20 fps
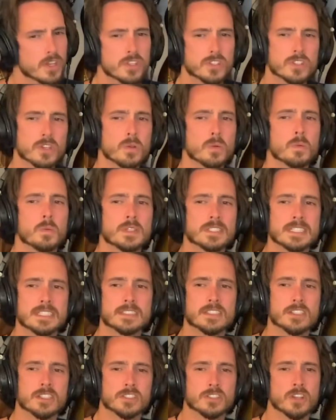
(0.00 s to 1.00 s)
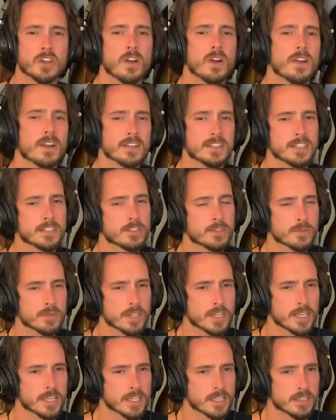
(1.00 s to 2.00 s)
So was it the guitar, and then you were
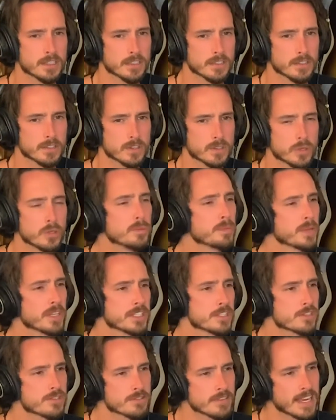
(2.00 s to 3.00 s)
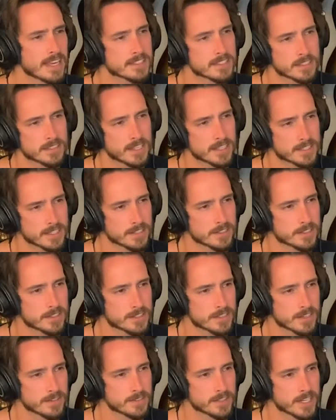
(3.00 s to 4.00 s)
like, who plays Strats, and that's how you
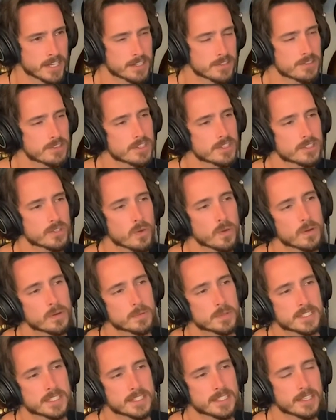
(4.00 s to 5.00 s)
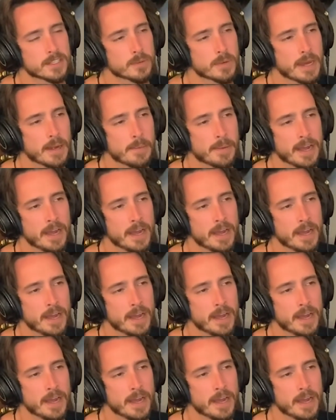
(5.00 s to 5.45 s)
discovered Hendrix, or was it the other way around?